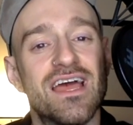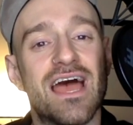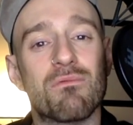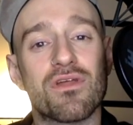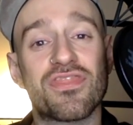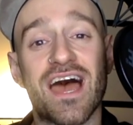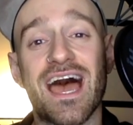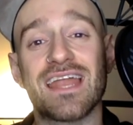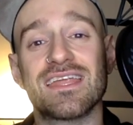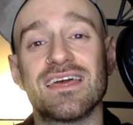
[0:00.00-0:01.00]
And with
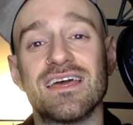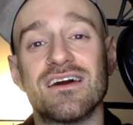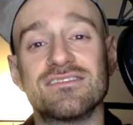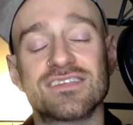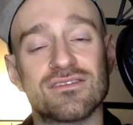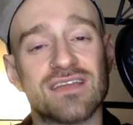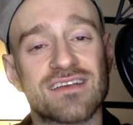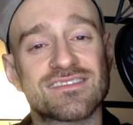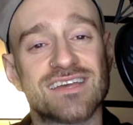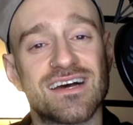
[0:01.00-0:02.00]
that, until
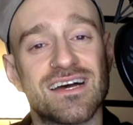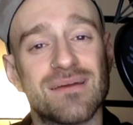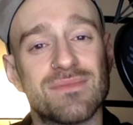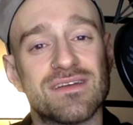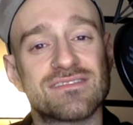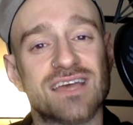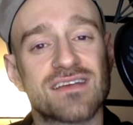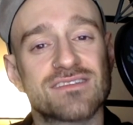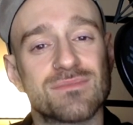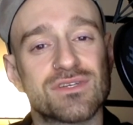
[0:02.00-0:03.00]
next time,
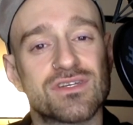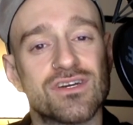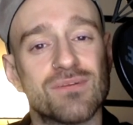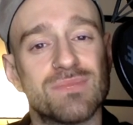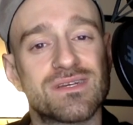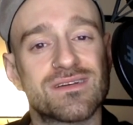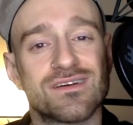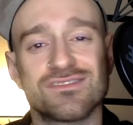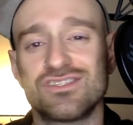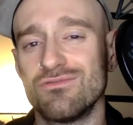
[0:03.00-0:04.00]
text something good
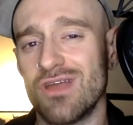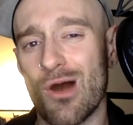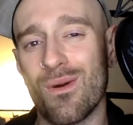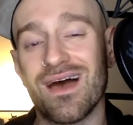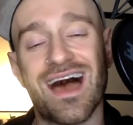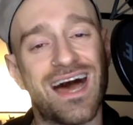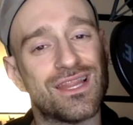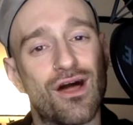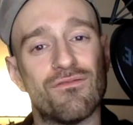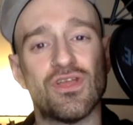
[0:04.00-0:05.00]
because you know what? I
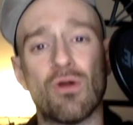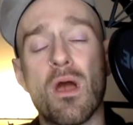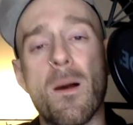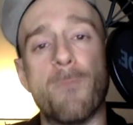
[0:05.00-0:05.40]
love you.